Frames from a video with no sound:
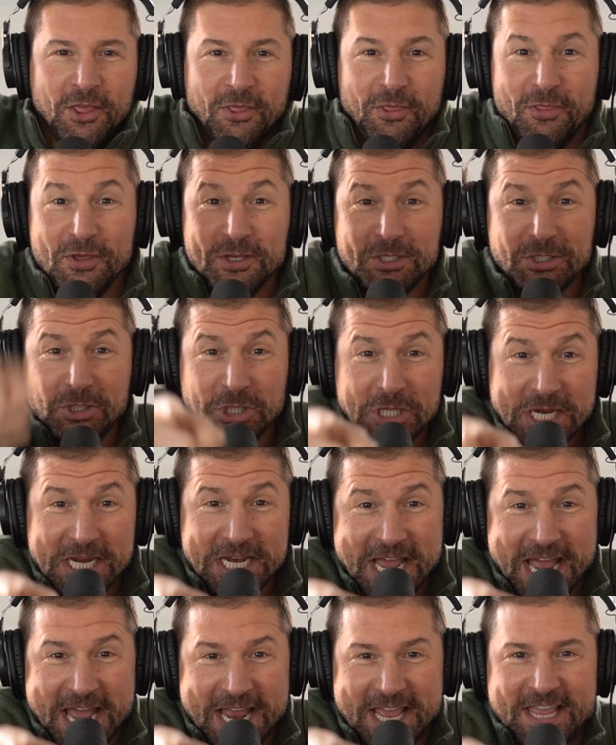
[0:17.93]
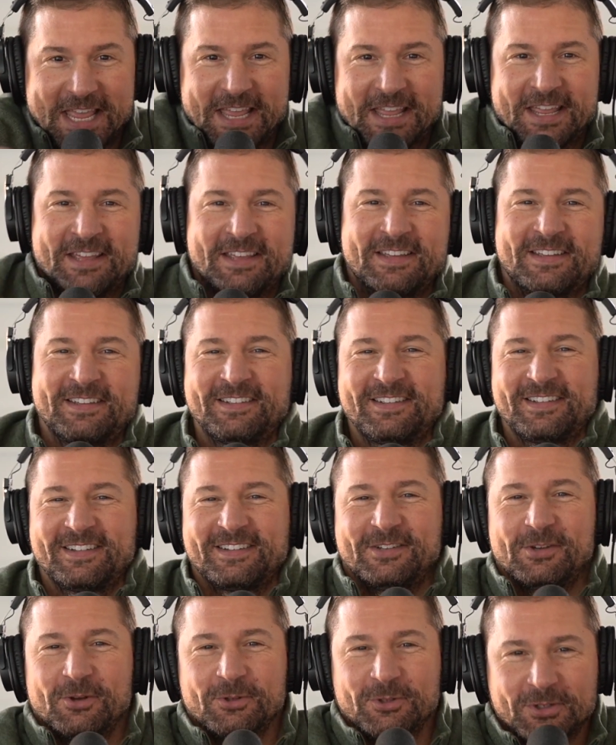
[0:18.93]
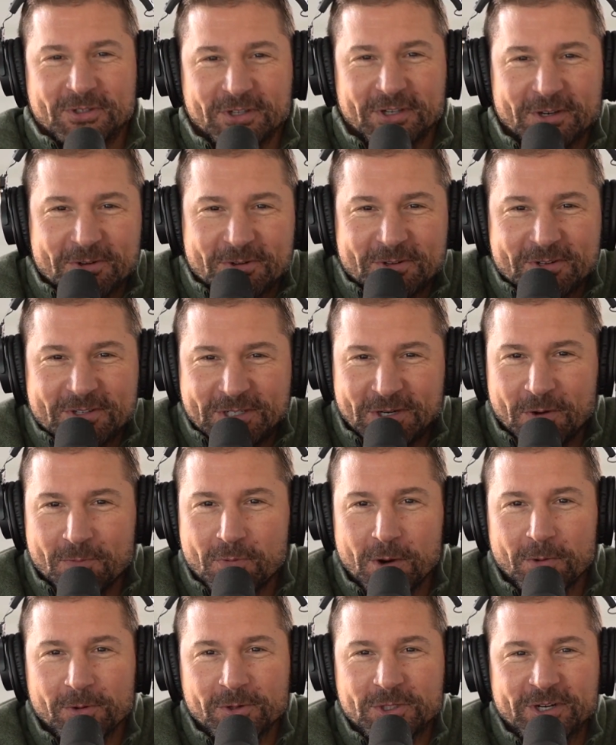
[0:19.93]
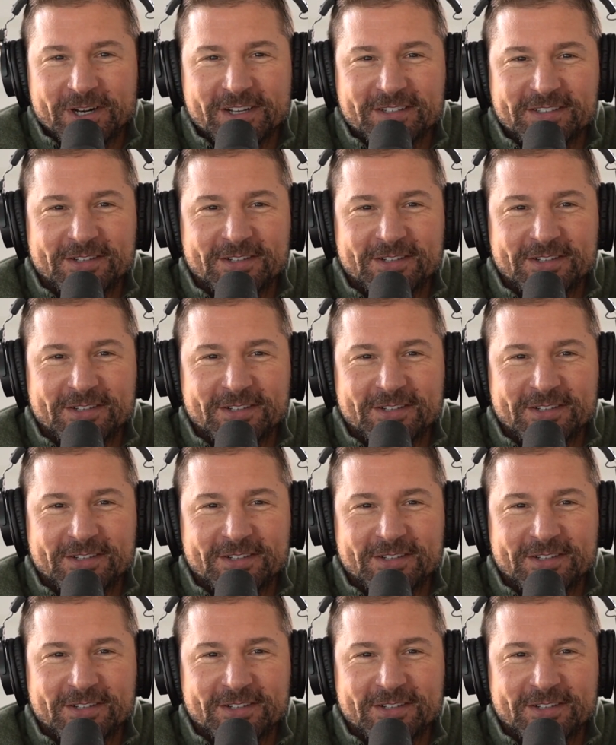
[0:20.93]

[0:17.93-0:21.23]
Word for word: the G-Daddy. Told you so. Gino Barbaro. Gino, how's it